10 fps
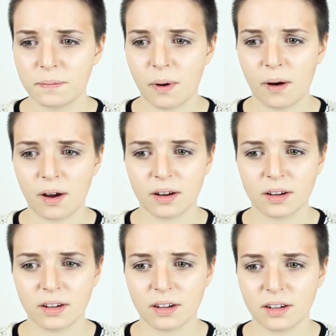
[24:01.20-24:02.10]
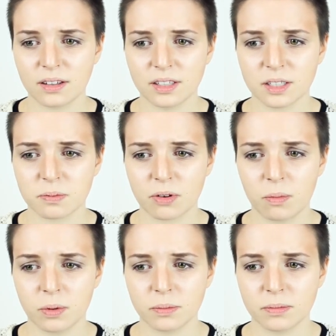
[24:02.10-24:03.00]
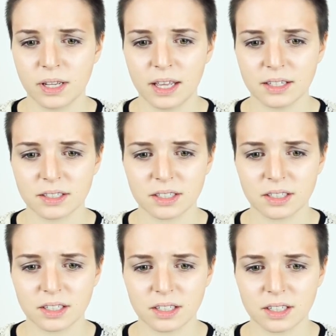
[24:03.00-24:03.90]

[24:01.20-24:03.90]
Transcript: But this problem is